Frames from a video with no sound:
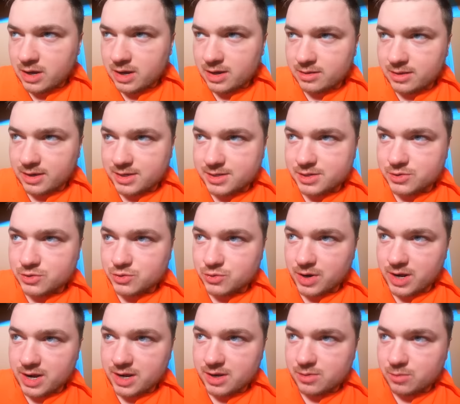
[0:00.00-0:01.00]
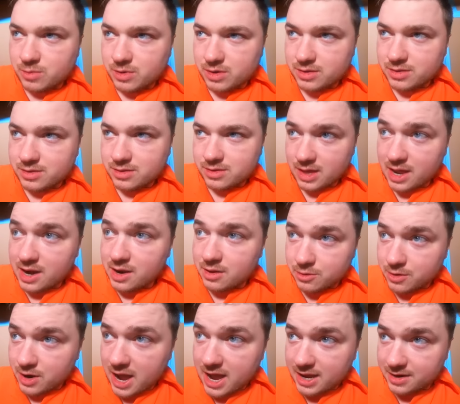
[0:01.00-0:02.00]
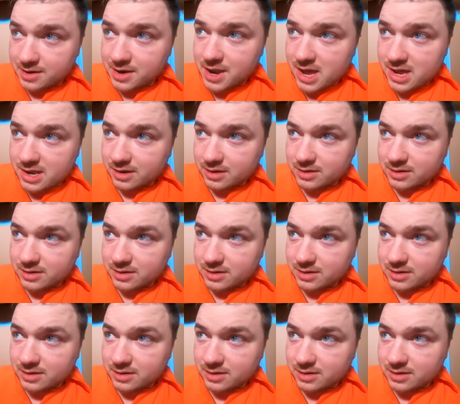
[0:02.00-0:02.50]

uh, like to trade with that other guy at night?